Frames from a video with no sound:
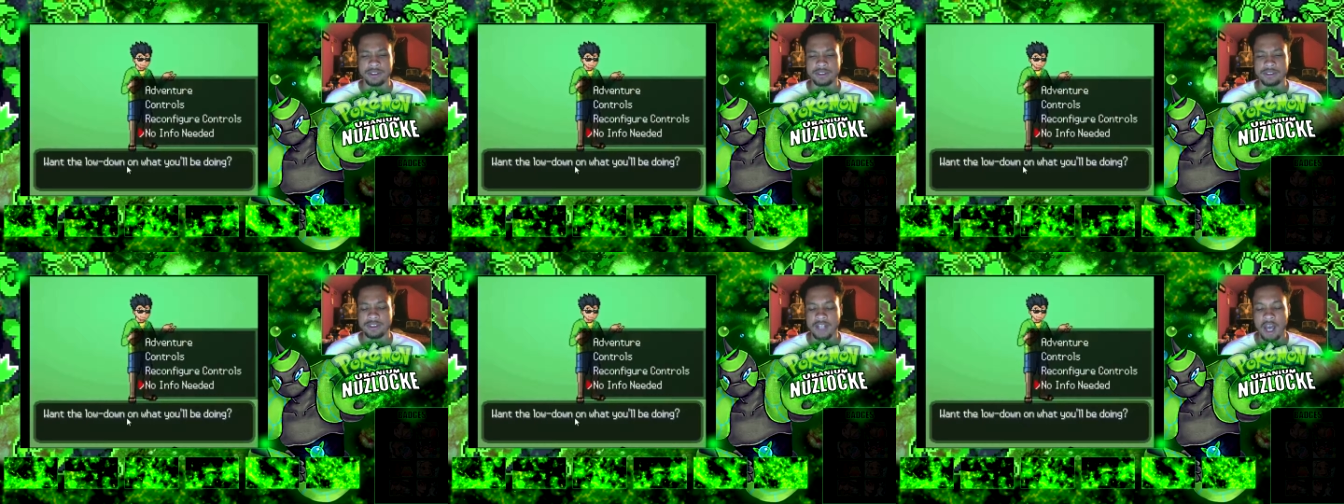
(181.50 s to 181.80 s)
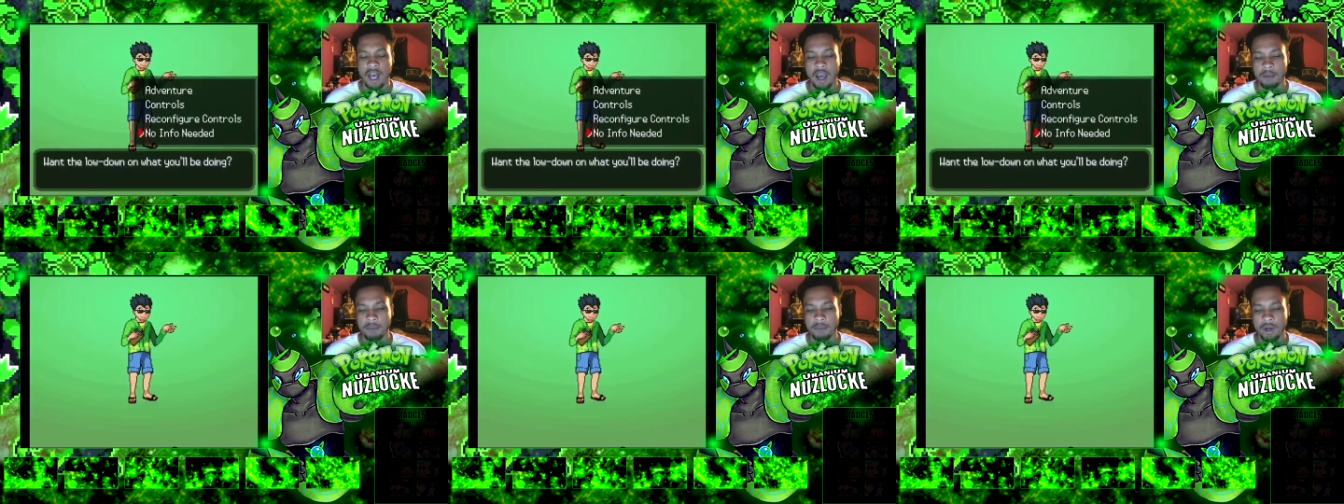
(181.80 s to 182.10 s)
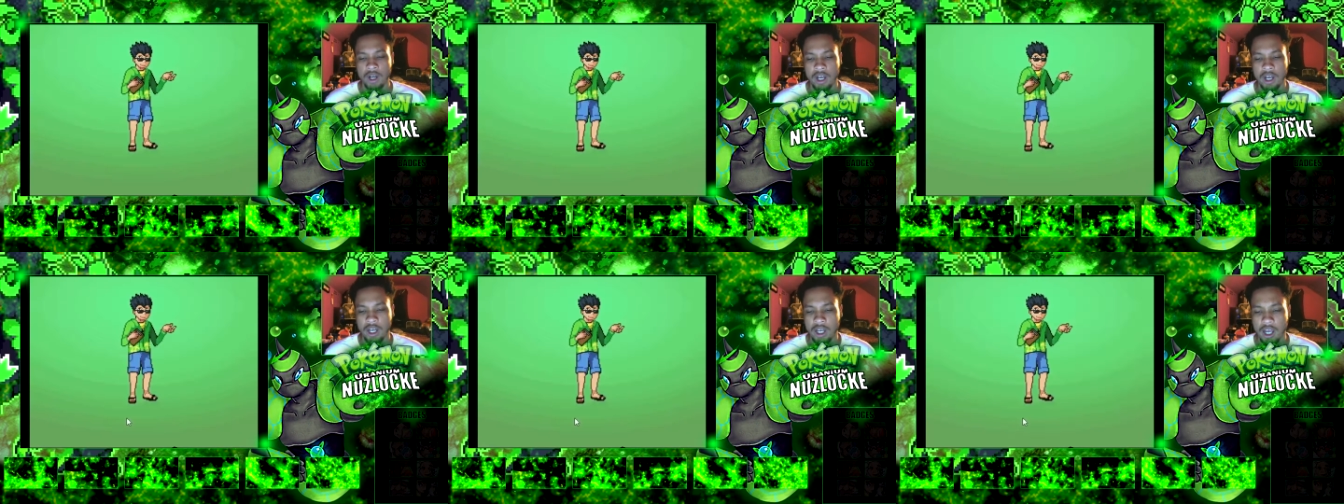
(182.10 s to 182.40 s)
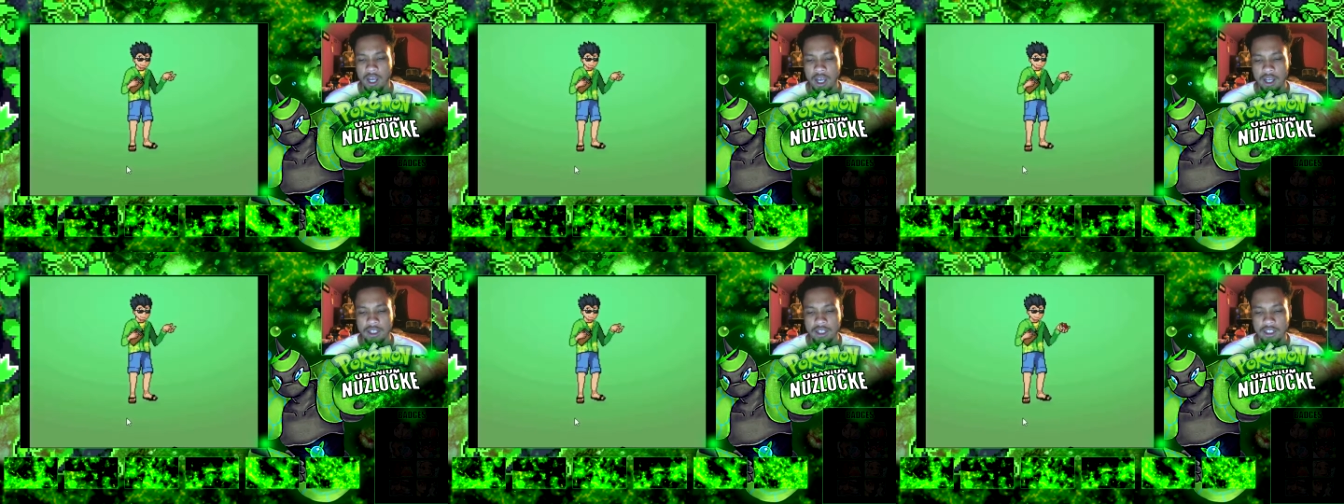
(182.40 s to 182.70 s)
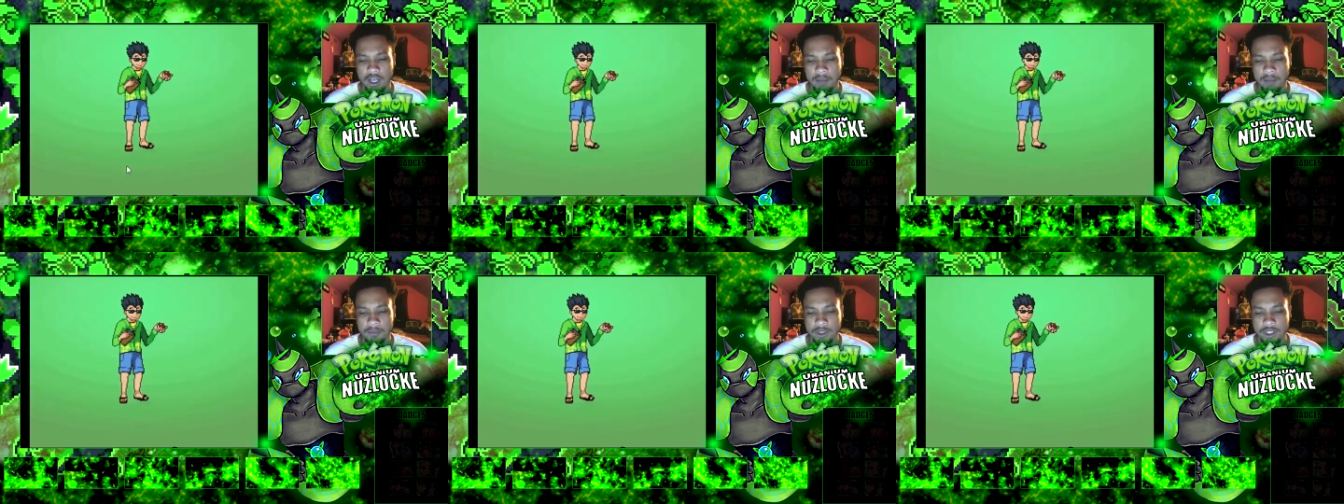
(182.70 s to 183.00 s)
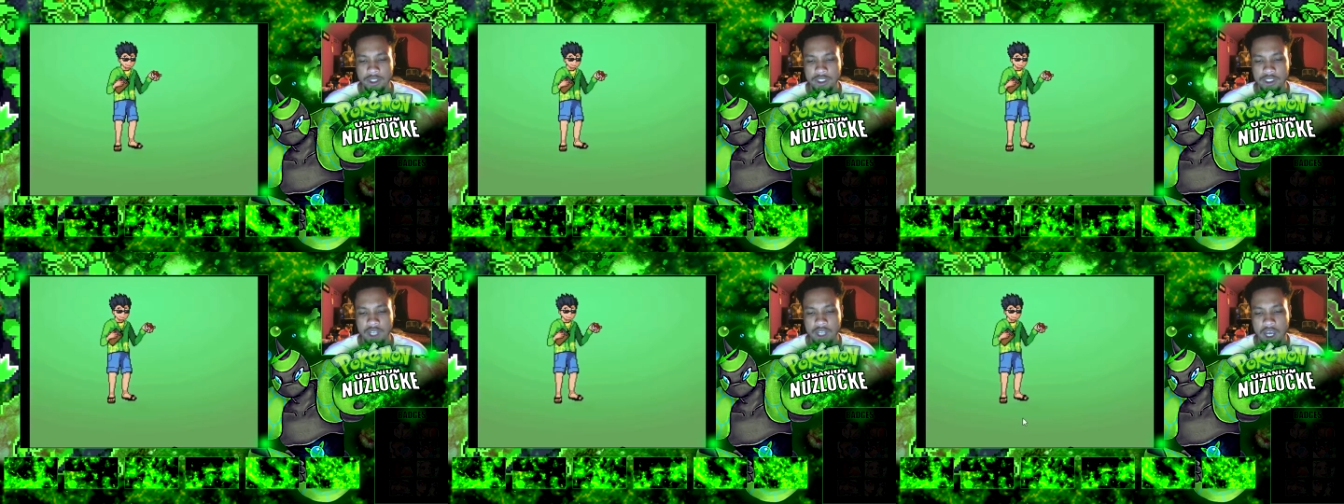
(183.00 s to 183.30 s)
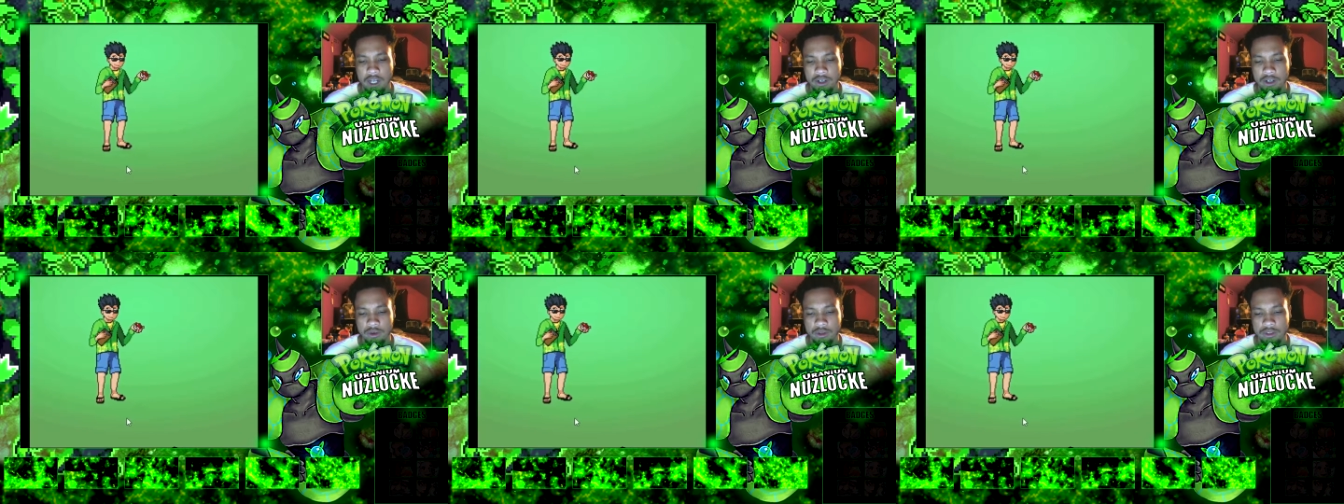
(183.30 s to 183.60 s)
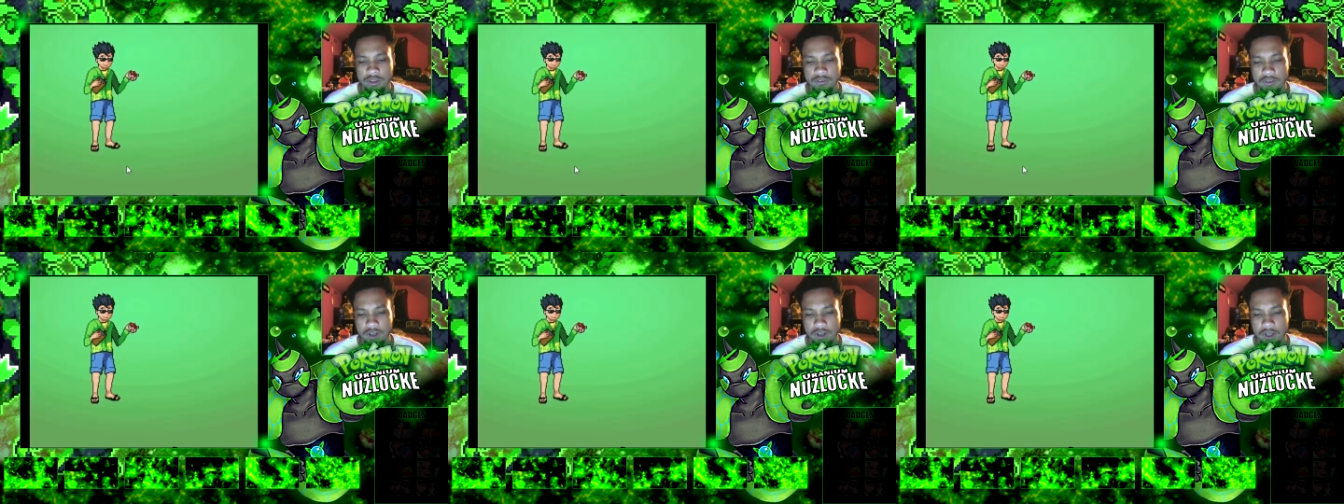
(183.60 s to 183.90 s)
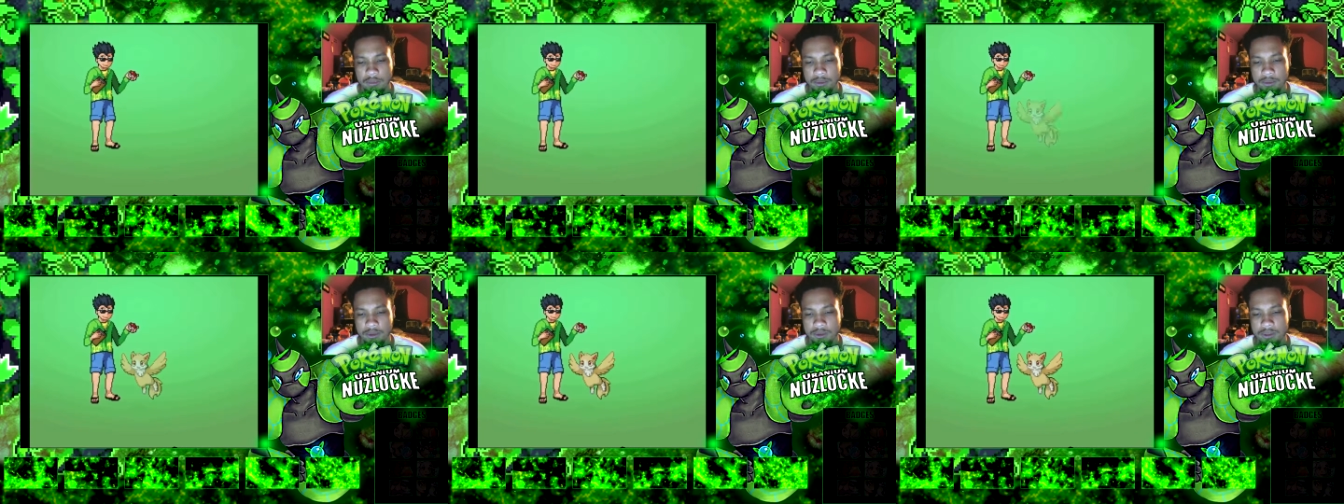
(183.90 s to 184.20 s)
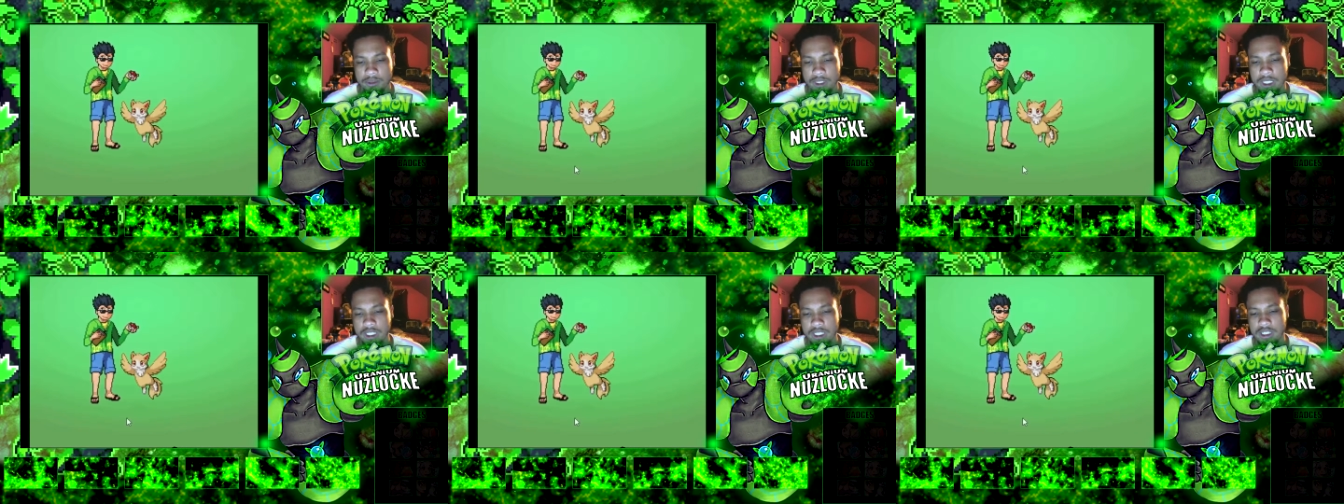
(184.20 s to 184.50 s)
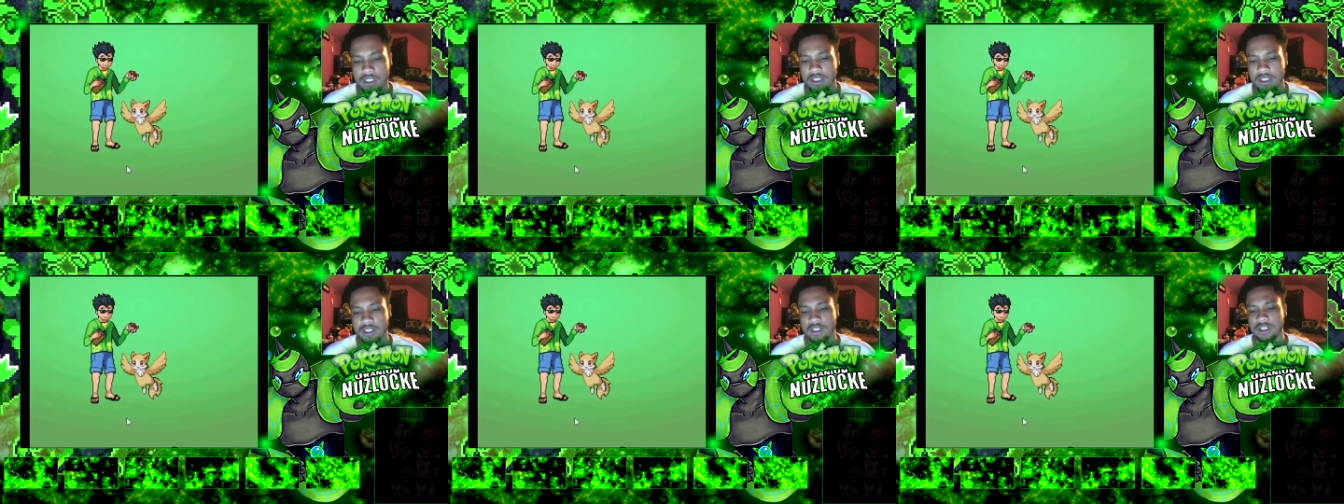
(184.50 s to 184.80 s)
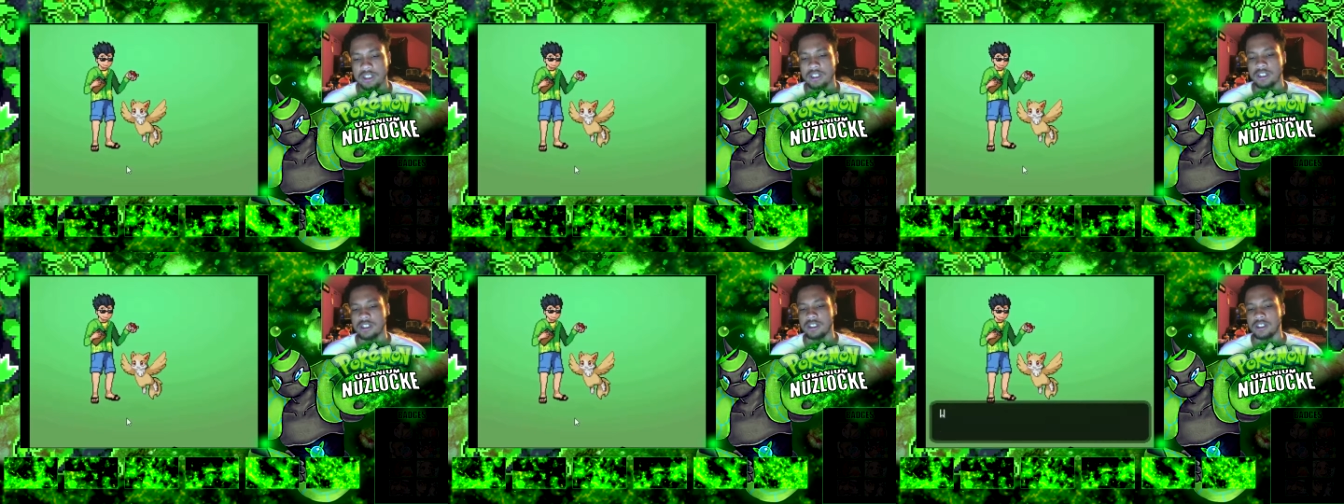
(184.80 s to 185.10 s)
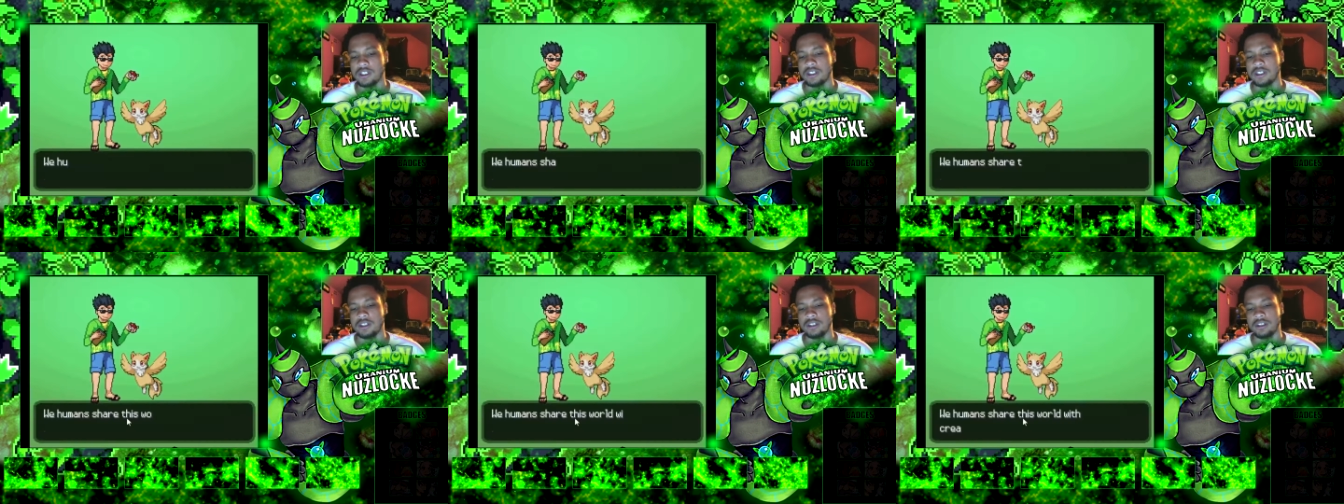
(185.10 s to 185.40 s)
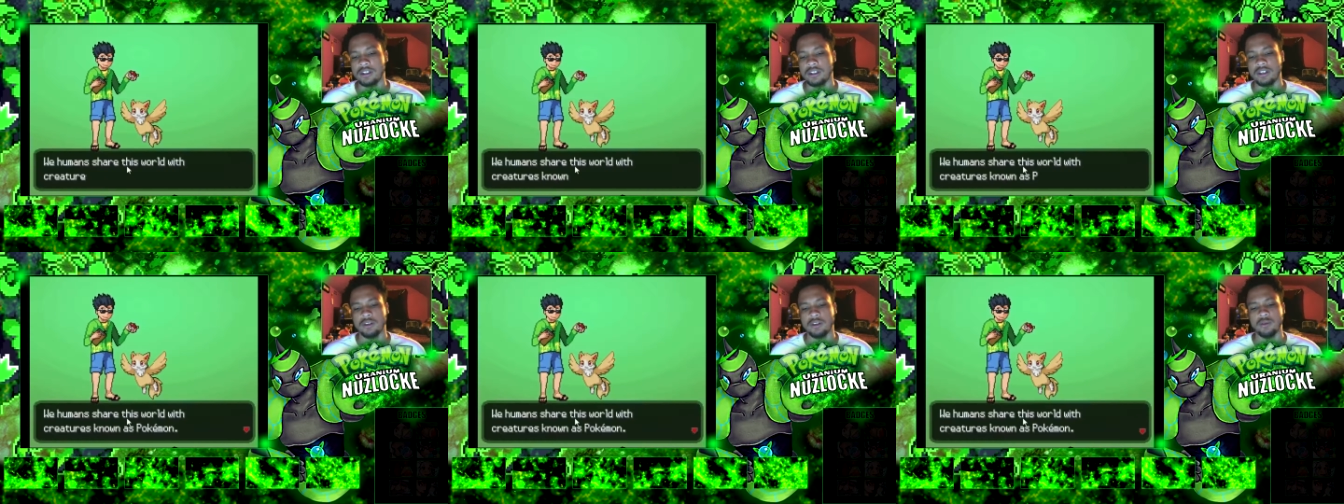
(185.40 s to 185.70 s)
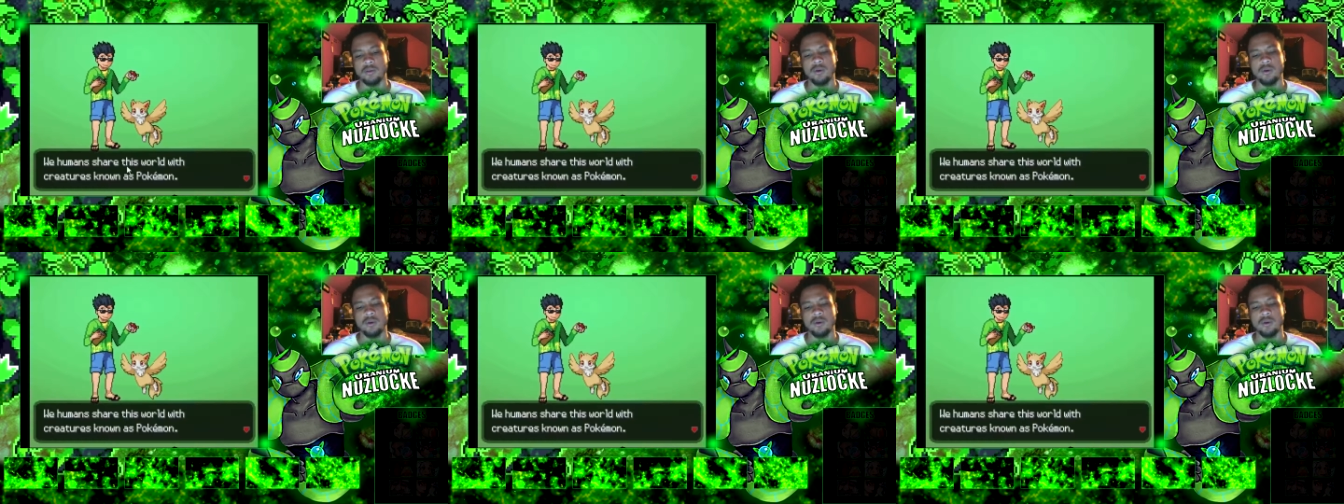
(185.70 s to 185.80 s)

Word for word: Nah, bro, I, am good. I know what the fuck I'm doing.